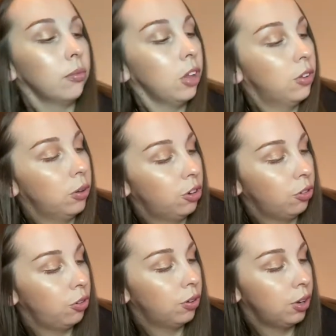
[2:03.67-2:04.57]
So it shows
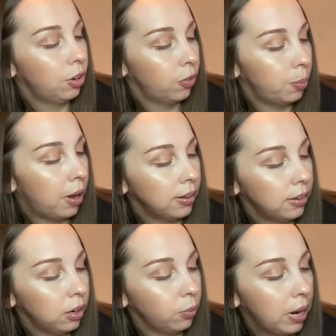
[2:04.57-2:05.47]
you can use for
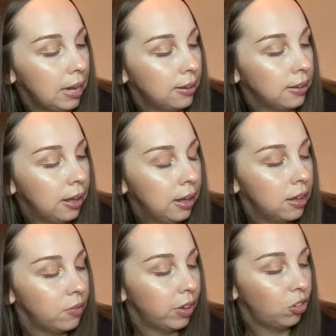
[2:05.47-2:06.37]
pasta, rice,
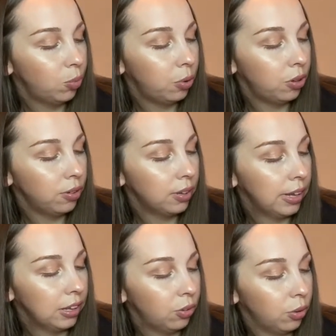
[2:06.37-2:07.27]
vegetables,
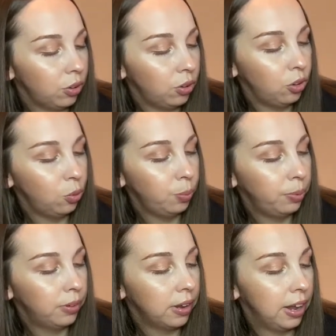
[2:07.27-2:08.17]
casserole,
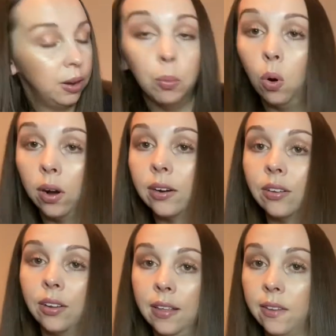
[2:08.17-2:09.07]
soups, and more.
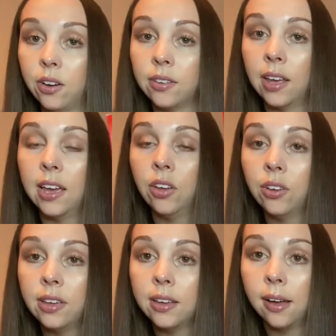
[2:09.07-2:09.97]
And there's a
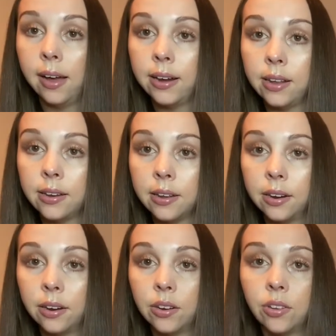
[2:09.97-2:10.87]
cooking guide in
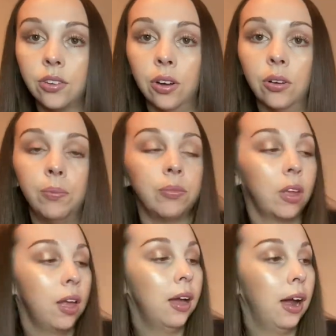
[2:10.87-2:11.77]
here. So
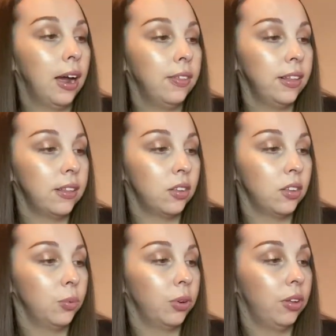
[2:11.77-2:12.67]
I think this is
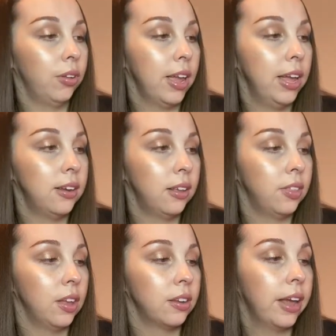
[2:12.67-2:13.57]
a real handy
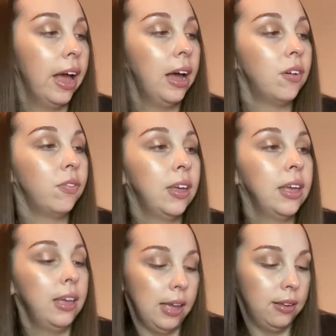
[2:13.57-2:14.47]
thing to have.
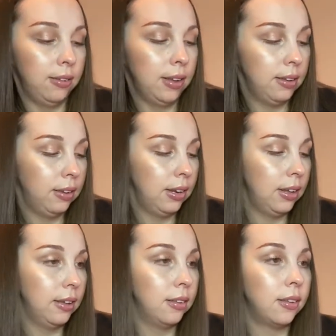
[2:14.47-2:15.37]
It says it
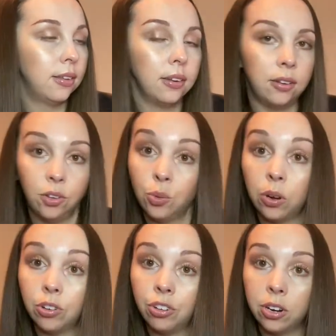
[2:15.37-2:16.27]
is
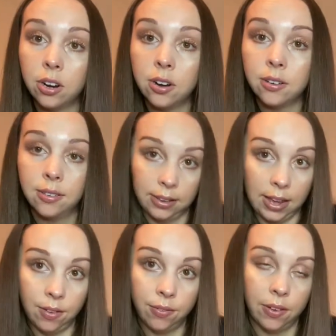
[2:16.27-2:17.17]
dishwasher
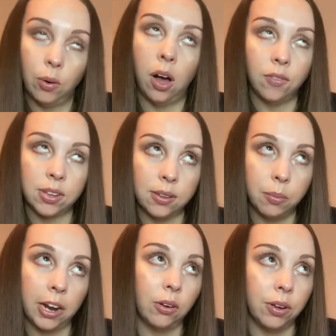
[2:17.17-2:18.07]
safe. Well, obviously
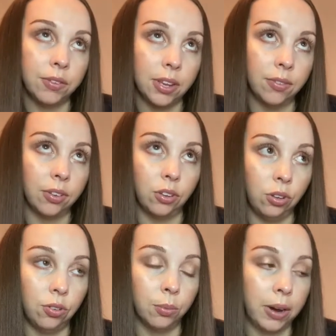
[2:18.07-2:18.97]
microwave safe because you
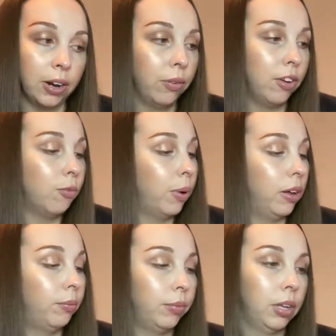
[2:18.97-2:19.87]
use a microwave, but
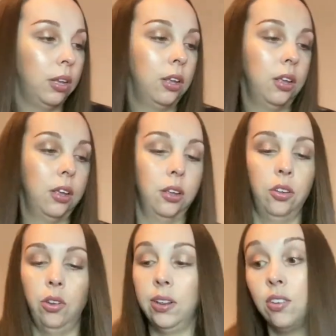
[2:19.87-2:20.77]

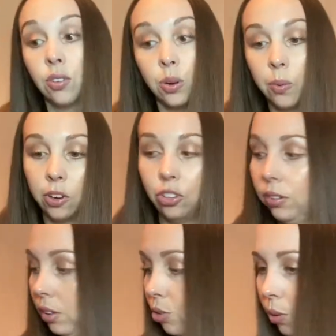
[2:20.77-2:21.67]
so at least you can wash in the
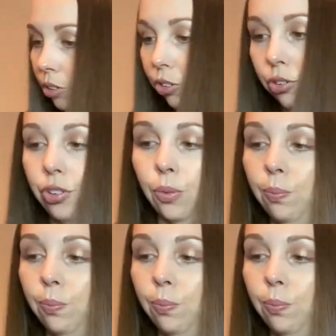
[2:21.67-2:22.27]
dishwasher too.